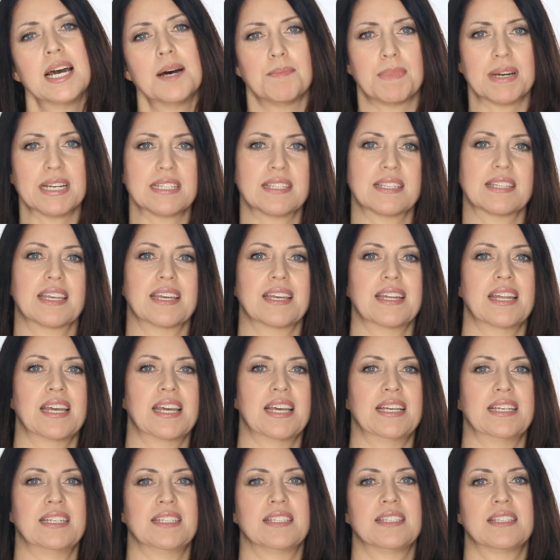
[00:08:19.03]
My skin
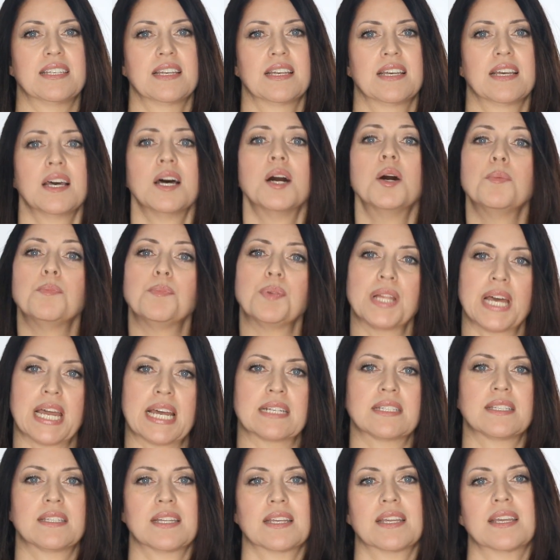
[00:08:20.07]
is
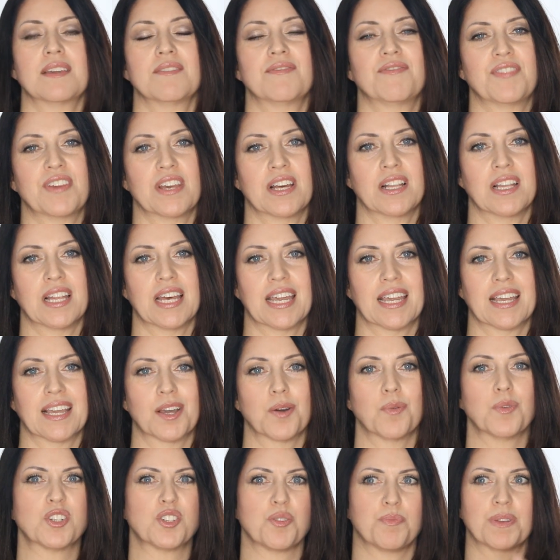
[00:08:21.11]
plasticky feeling,
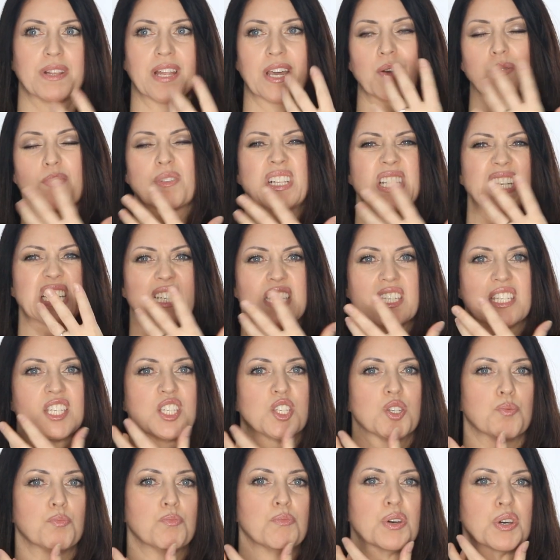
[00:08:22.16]
which would be like really
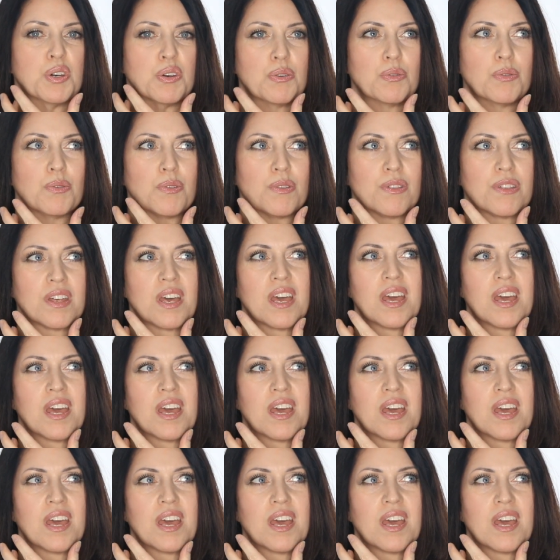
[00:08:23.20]
smooth,